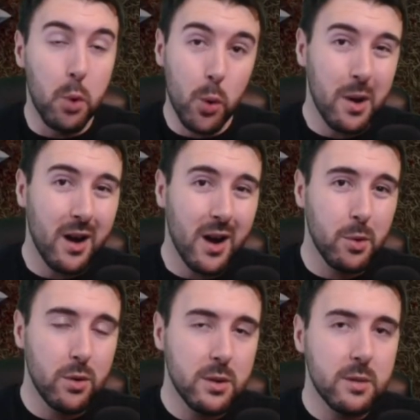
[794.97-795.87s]
more
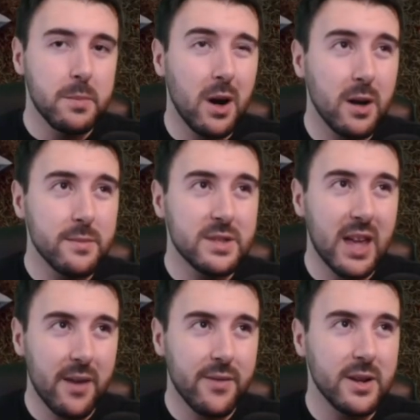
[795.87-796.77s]
reliable, but
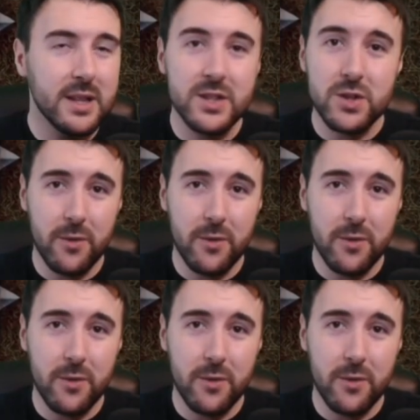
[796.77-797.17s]
definitely